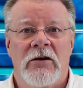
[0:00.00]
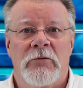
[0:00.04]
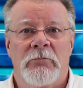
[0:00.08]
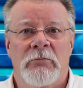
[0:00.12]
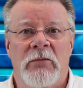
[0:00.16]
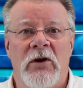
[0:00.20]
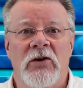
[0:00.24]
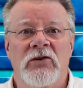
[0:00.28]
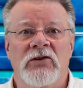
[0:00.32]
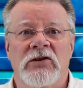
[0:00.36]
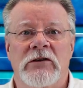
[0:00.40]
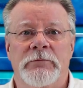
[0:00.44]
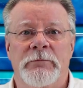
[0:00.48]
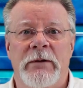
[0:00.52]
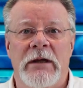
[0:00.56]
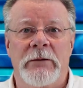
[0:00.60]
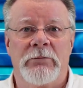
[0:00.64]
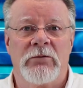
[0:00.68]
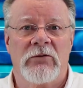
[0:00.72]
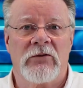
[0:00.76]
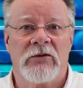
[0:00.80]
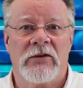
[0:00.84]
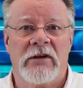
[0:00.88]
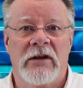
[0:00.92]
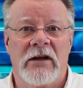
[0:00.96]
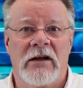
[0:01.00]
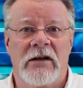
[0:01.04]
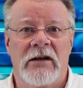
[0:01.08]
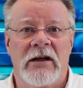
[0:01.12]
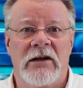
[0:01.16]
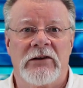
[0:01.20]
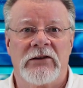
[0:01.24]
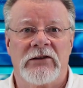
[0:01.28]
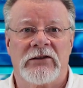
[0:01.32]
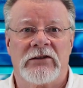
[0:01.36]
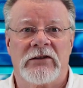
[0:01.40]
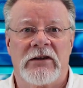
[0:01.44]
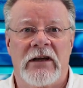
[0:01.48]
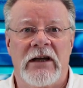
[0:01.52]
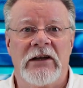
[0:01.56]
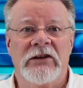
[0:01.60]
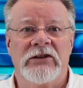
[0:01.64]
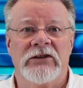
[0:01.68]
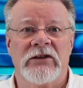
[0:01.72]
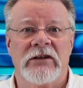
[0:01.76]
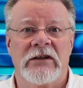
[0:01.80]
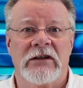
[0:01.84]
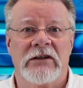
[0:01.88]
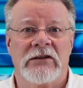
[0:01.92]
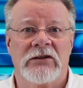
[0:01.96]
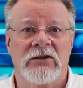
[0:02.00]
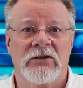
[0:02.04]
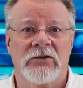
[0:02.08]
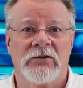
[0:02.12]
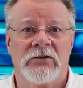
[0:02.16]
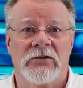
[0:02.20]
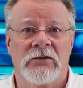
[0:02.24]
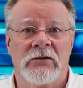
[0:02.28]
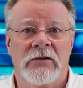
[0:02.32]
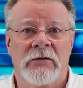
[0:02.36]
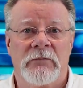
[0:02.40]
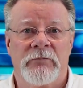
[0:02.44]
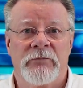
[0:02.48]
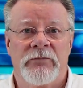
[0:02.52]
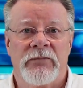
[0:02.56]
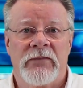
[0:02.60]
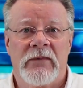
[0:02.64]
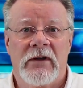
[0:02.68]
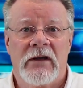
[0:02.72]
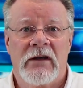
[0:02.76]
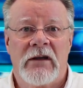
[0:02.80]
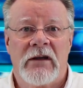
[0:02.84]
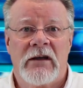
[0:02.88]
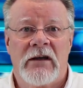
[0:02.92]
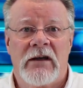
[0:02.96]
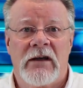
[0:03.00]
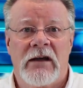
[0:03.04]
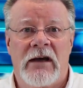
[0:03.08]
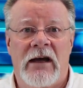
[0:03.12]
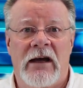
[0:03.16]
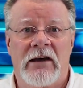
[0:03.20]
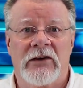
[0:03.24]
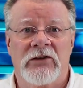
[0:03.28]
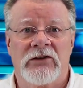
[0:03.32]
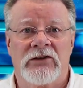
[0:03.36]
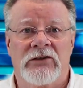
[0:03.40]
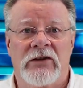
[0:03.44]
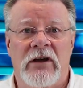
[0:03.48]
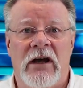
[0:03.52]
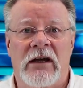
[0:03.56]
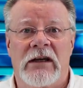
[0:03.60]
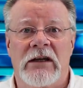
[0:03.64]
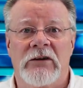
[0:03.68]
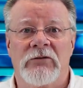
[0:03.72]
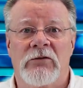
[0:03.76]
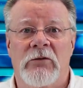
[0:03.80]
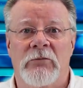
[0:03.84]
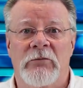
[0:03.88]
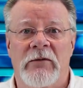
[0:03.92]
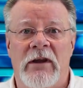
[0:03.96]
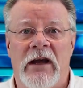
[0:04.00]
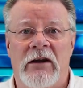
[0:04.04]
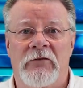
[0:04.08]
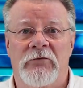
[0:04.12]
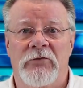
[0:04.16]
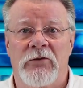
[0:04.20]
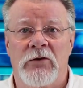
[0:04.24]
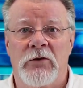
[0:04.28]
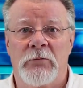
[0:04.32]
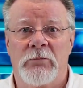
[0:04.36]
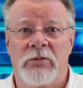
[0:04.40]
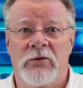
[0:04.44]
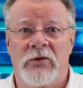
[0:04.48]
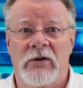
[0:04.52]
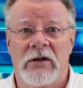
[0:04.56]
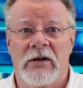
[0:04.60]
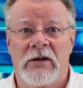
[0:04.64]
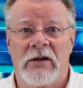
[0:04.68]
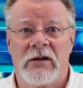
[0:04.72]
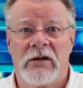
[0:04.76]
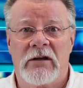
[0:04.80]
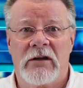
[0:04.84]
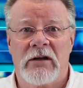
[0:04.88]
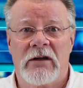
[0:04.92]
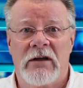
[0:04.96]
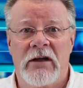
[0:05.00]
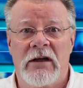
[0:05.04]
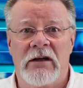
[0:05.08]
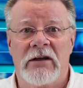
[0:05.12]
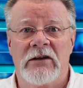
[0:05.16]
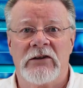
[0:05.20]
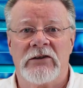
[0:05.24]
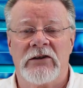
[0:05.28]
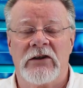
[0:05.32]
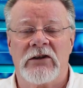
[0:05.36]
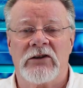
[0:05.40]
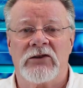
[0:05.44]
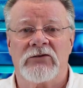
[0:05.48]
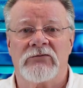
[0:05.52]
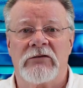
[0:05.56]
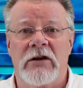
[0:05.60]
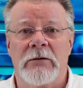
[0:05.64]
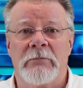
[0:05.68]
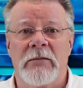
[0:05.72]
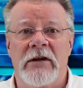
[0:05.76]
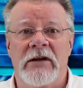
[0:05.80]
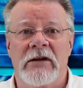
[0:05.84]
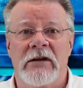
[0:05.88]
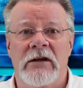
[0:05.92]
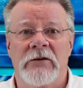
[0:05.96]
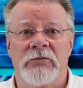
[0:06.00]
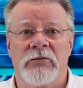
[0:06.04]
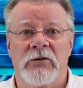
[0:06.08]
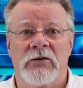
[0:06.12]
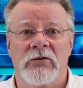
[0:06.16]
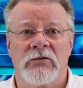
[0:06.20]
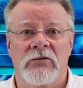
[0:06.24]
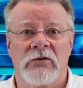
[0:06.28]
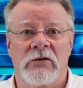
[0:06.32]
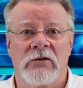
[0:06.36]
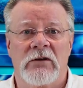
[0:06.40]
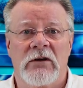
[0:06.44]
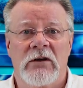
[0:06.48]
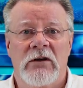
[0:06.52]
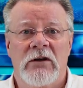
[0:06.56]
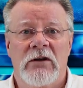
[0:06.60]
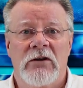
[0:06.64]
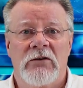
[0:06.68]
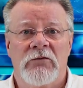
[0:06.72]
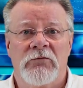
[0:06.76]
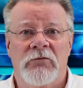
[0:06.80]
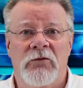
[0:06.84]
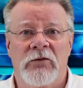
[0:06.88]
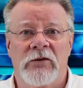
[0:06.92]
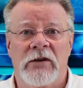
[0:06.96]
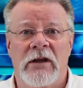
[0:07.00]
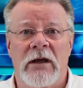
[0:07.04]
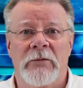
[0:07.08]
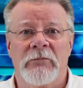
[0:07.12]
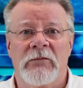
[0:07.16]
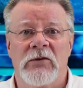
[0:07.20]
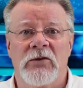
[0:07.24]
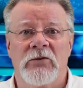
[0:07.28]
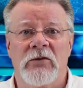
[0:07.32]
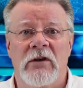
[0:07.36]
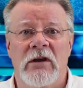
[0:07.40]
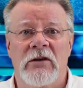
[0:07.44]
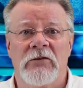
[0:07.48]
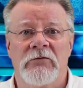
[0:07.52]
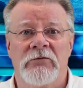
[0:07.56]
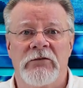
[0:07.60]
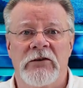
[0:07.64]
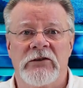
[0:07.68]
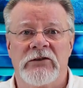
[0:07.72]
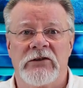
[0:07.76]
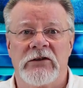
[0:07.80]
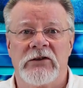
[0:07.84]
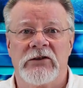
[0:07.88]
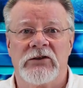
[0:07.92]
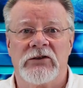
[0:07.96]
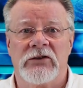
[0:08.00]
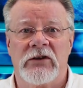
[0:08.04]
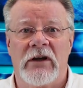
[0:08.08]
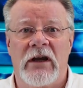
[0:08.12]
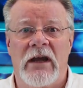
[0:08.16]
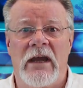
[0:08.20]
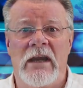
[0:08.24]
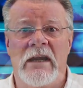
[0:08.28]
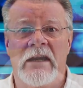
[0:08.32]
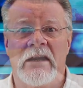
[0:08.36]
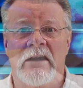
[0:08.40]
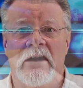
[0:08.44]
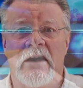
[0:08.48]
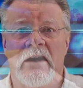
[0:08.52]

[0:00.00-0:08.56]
Most people think legislation is law, and starting from that viewpoint, it is extremely difficult for them to envisage any